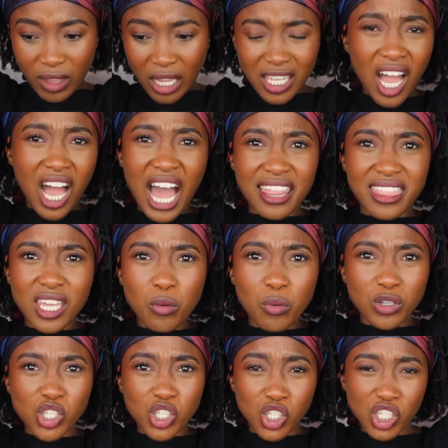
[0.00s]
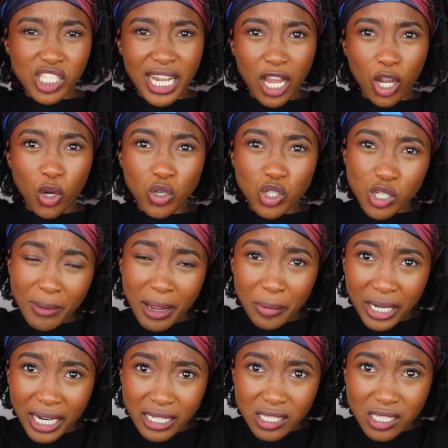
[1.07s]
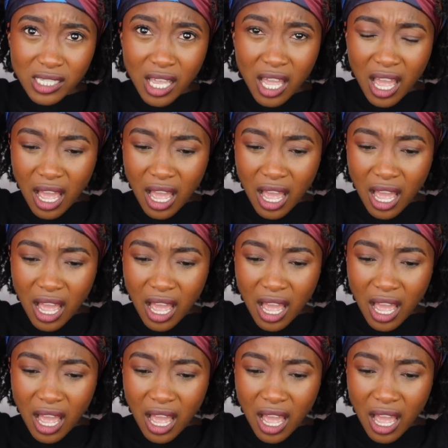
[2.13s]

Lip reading: yeah, I think we should just like go to my place.